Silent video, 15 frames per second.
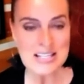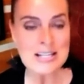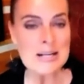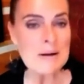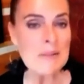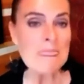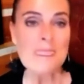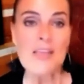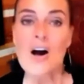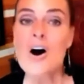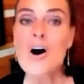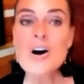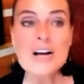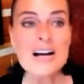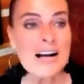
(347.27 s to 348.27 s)
all
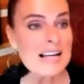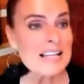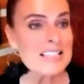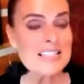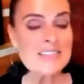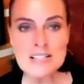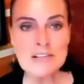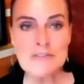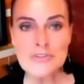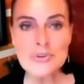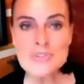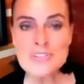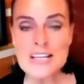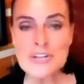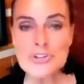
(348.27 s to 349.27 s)
kinds of amazing foods
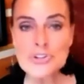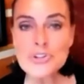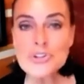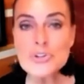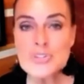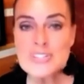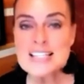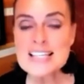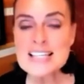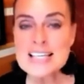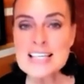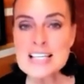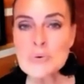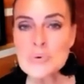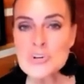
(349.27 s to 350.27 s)
that you're used to
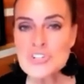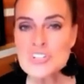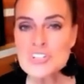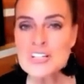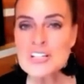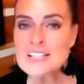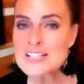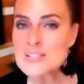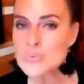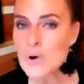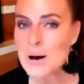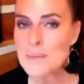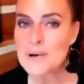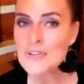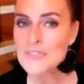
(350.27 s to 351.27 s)
eating. We're just going to swap
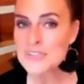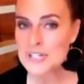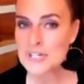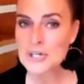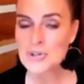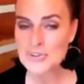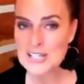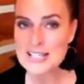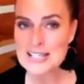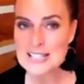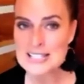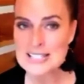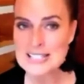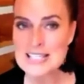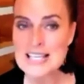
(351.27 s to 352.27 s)
out the
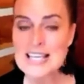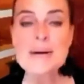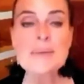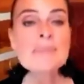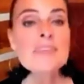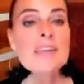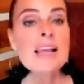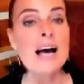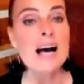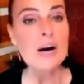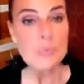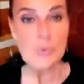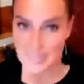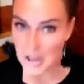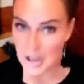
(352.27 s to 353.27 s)
ingredients
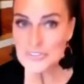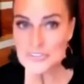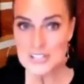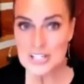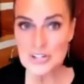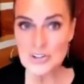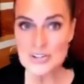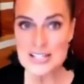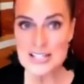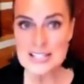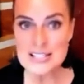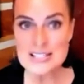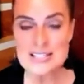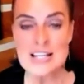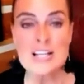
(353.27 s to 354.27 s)
with healthy
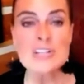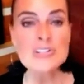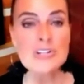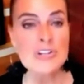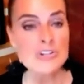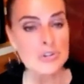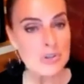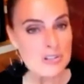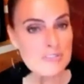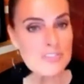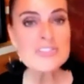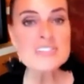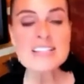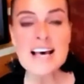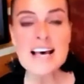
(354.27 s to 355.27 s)
ingredients so that you can feel
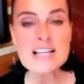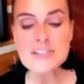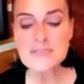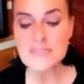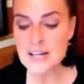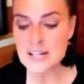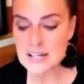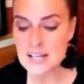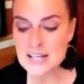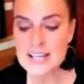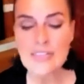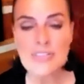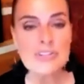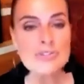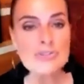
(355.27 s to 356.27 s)
satisfied. And again,
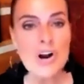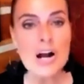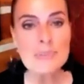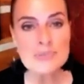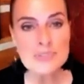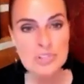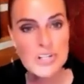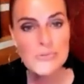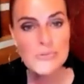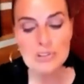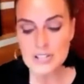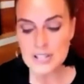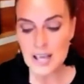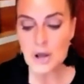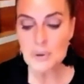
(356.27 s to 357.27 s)
the drops are going to really
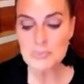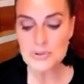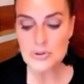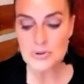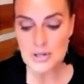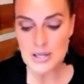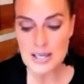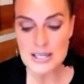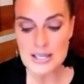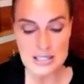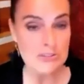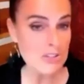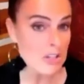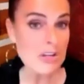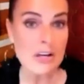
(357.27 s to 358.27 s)
help you
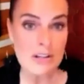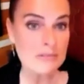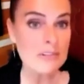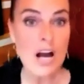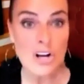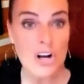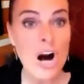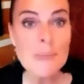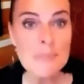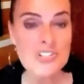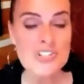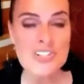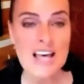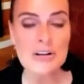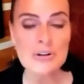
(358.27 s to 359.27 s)
accomplish
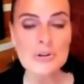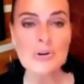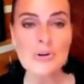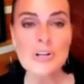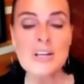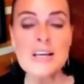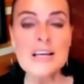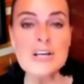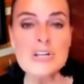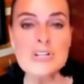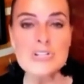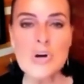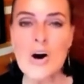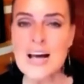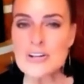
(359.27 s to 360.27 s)
that goal. So
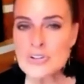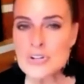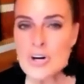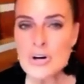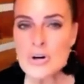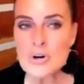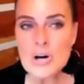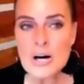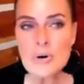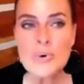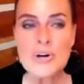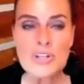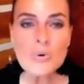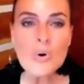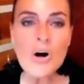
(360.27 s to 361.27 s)
I don't know what
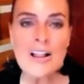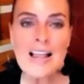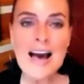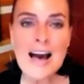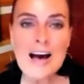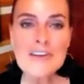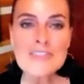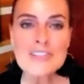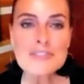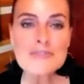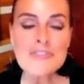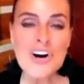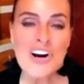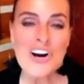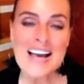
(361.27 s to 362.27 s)
you all have as
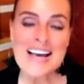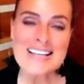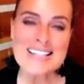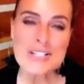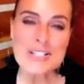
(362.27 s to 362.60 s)
far as